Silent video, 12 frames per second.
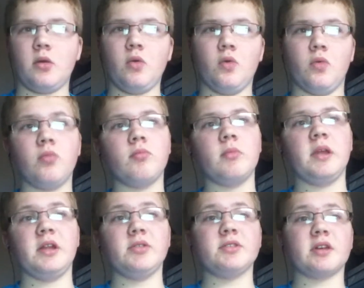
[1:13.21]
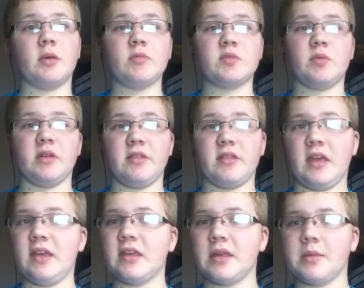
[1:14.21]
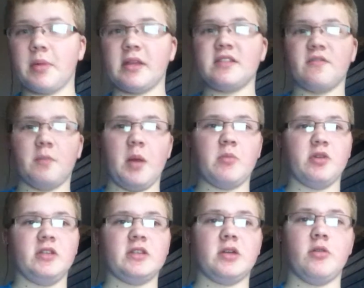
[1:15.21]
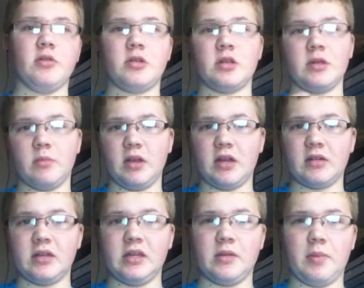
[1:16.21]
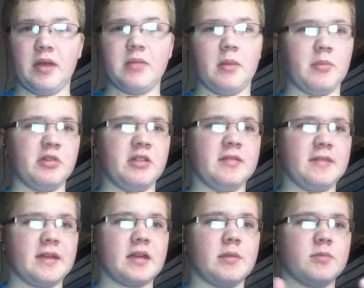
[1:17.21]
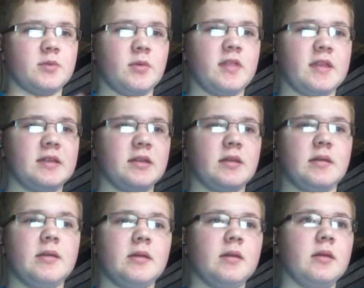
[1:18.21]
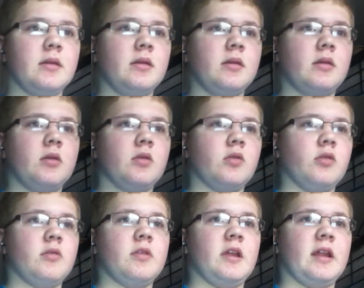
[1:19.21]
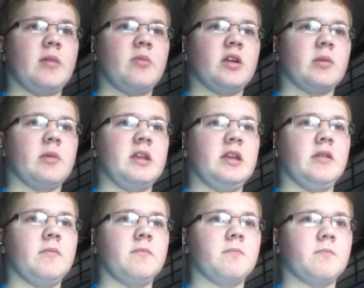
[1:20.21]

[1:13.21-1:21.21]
It also comes with 8 gigabytes of memory, so you may not need to buy the memory that comes with it, or that I'm recommending.